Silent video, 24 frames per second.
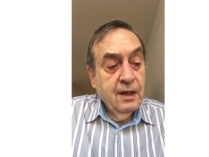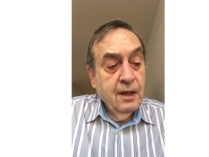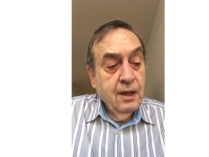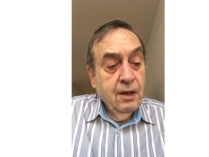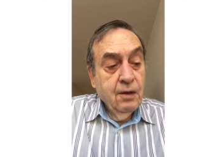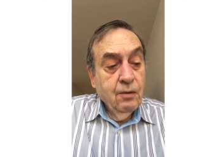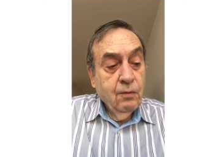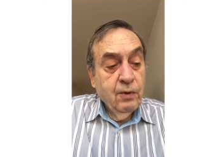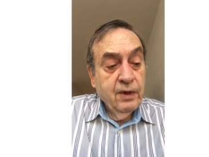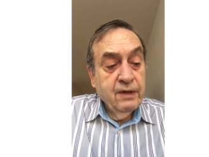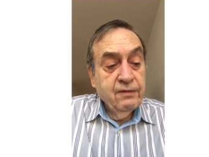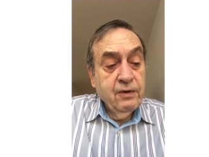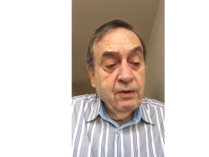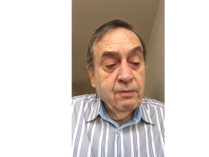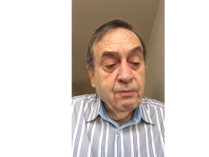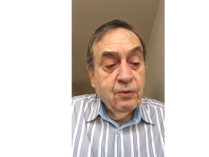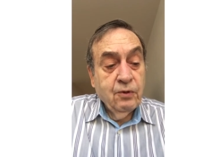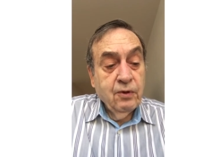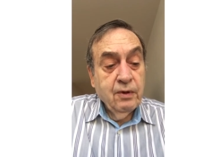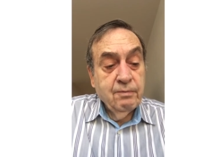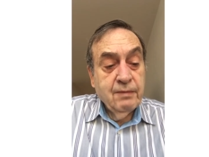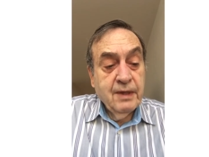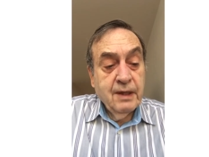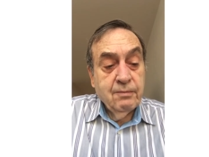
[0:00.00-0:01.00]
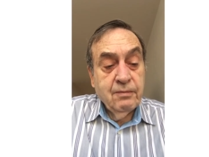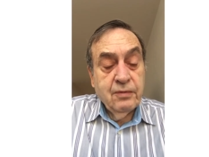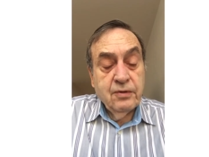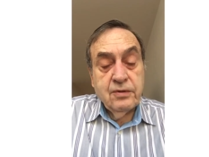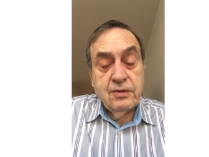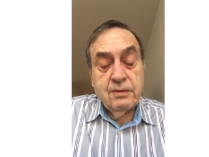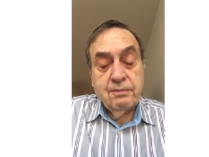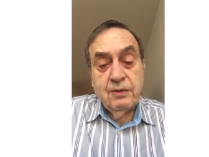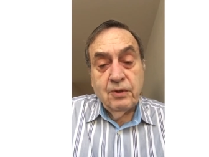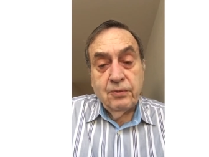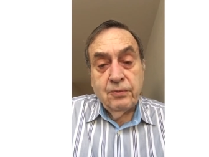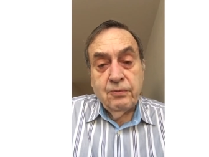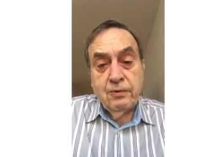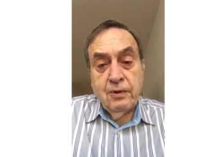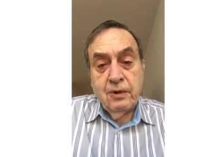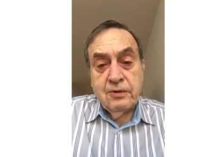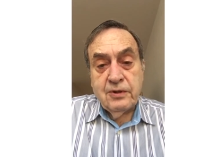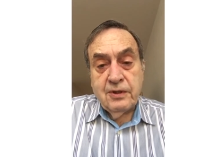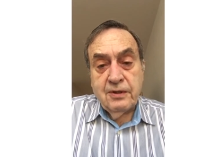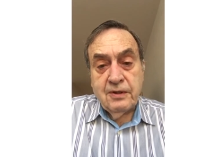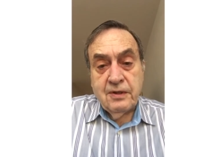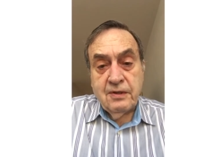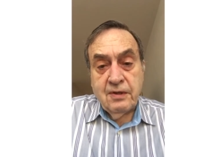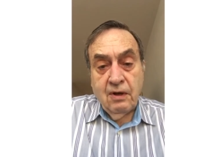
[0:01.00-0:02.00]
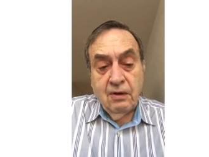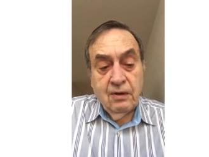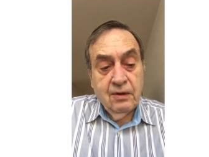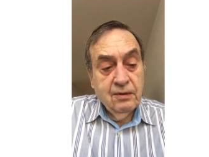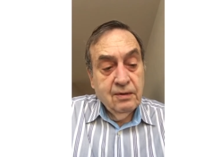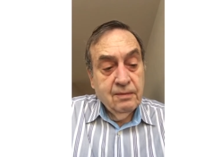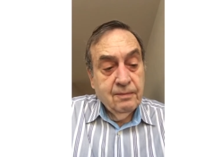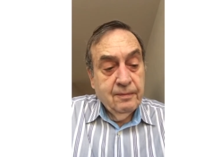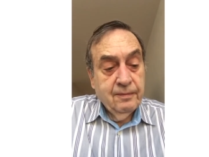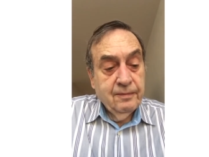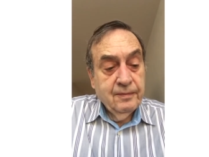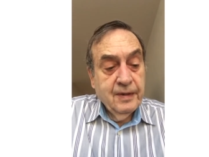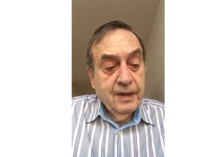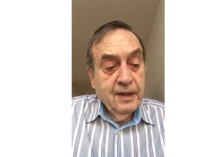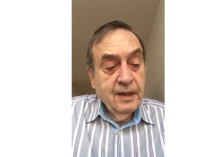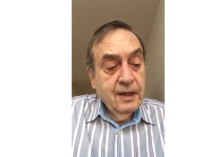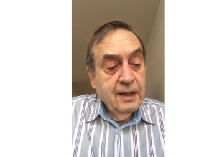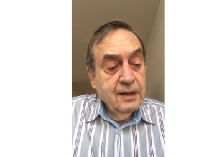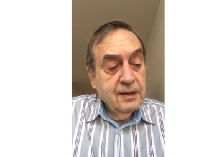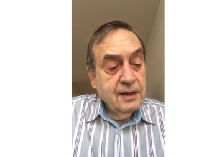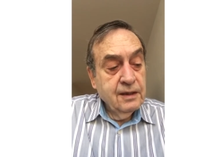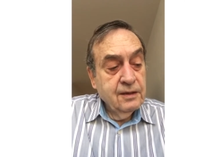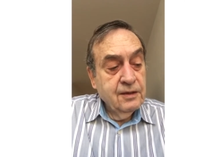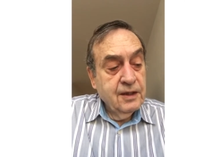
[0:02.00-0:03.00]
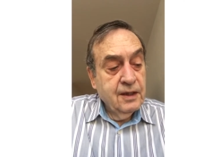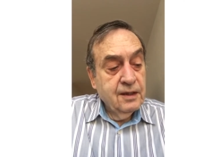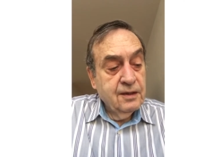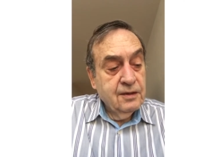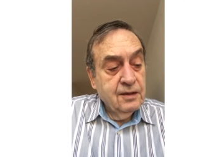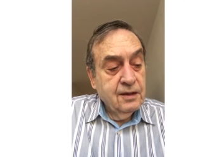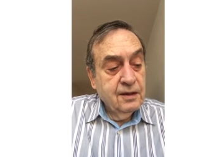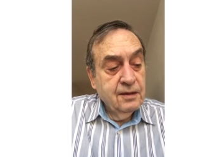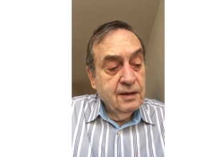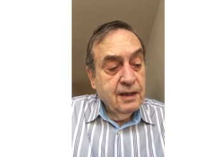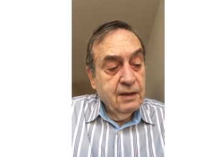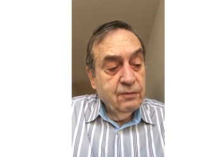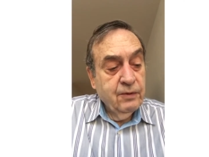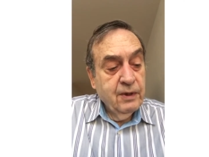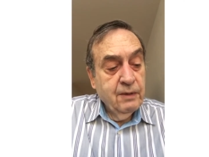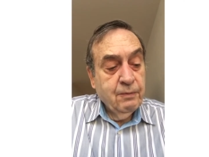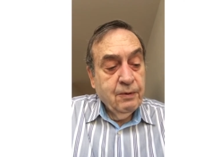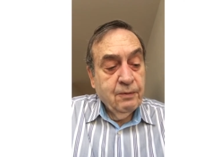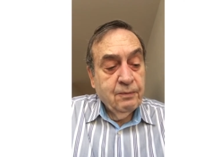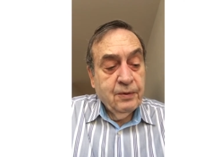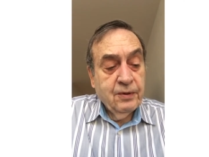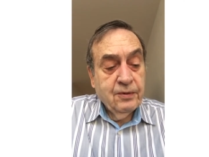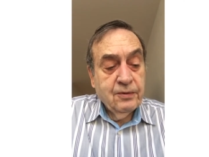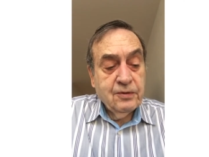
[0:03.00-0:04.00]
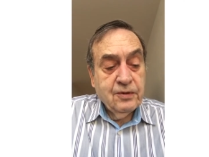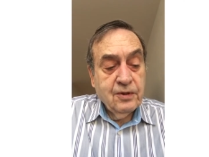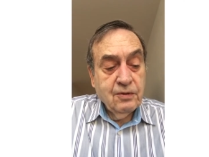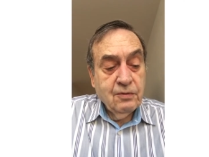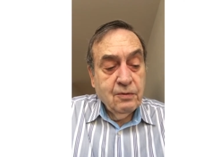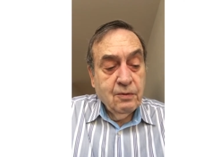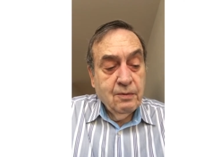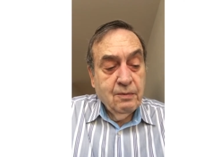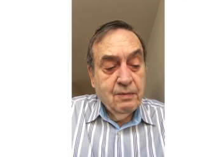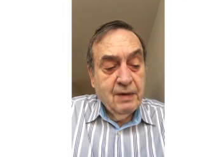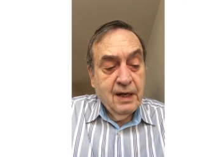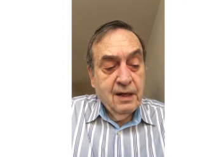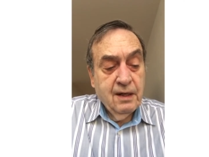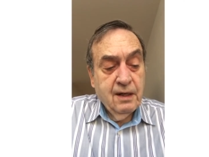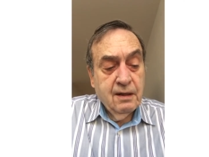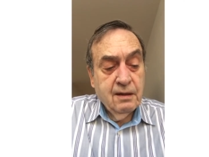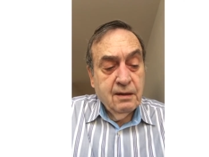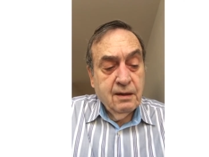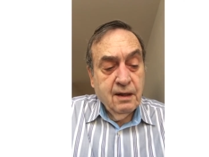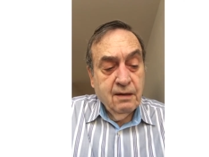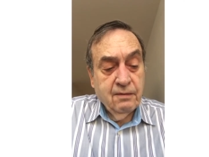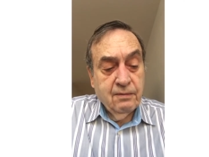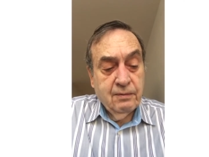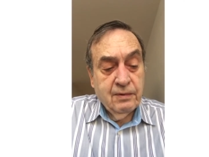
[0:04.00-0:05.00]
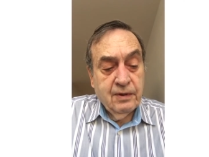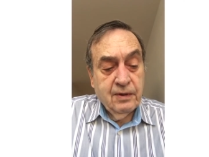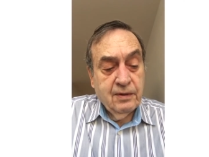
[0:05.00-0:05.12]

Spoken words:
One of our board members, Milt Rosenthal, suggested that we propose to the Romanian government